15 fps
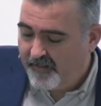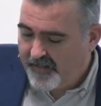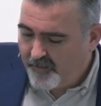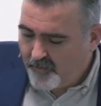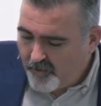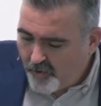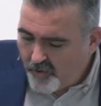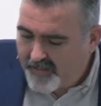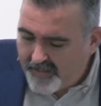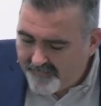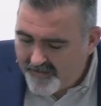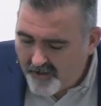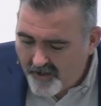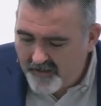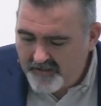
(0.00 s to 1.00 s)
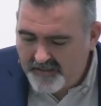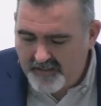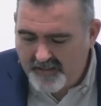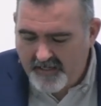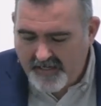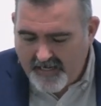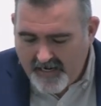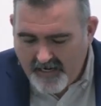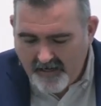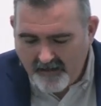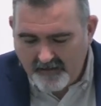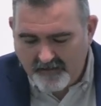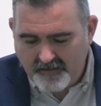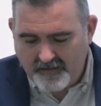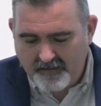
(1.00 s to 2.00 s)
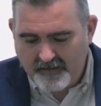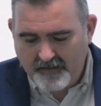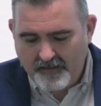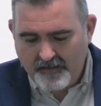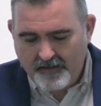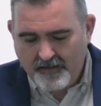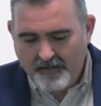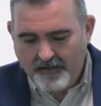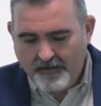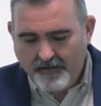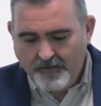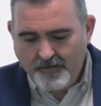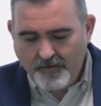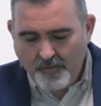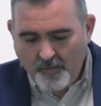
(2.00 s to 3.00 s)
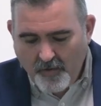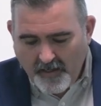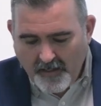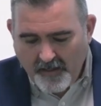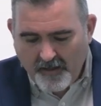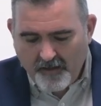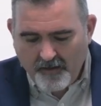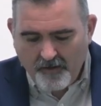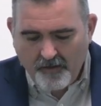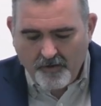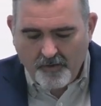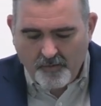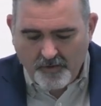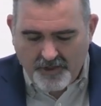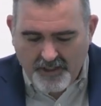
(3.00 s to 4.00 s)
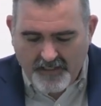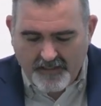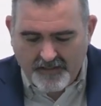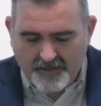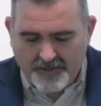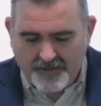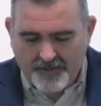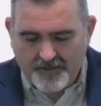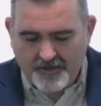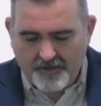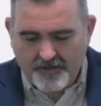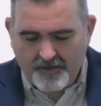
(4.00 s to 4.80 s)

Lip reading: They will all give an answer and an account to the one who will judge.